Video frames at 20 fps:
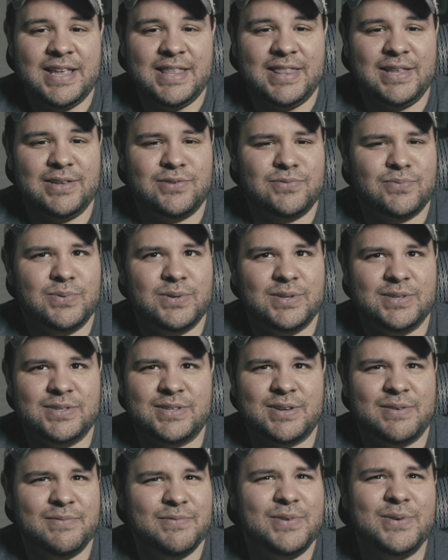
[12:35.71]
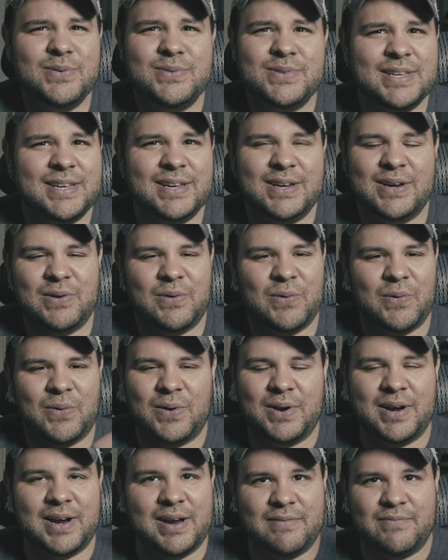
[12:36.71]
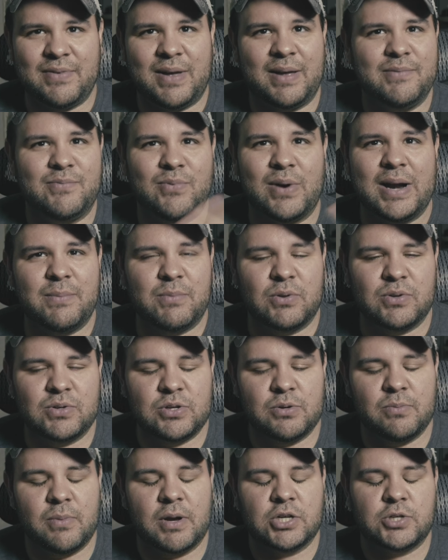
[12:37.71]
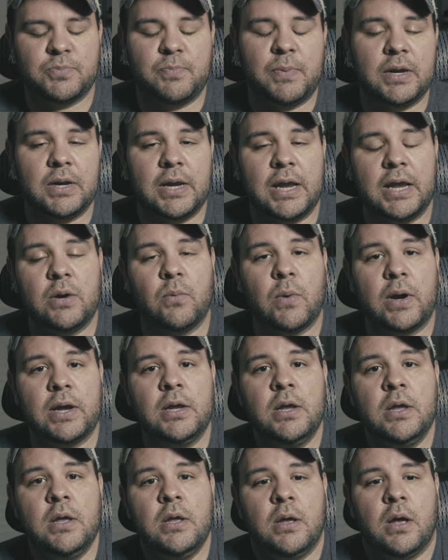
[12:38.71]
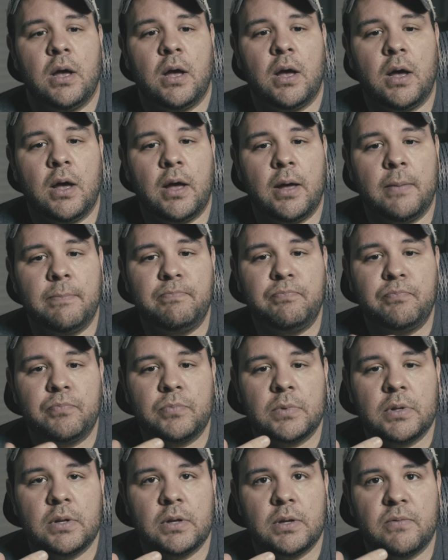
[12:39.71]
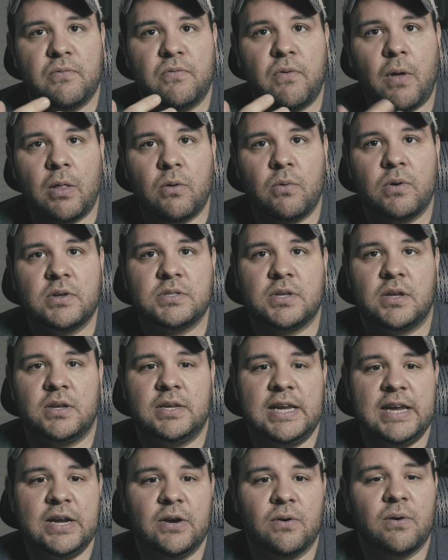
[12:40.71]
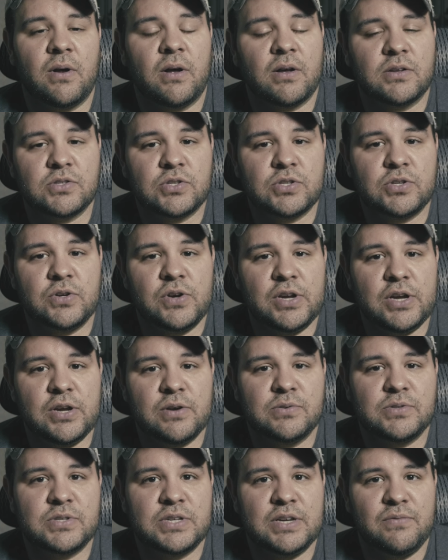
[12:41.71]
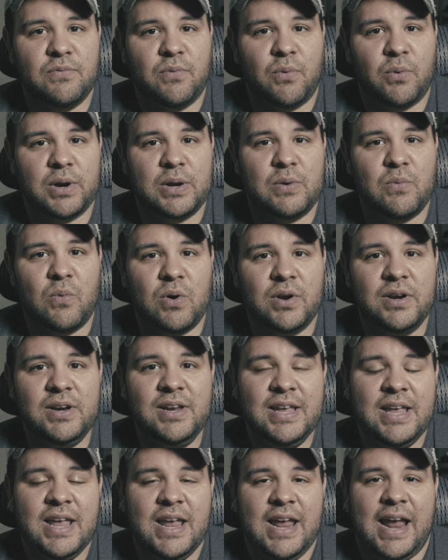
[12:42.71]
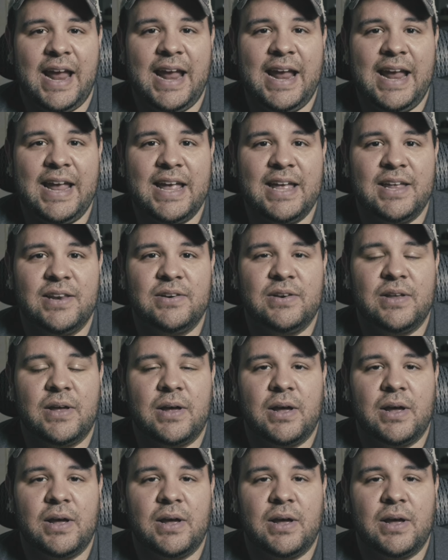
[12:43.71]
this was confusing or if I've rambled too much. But anyway, follow us here on Studio C41 and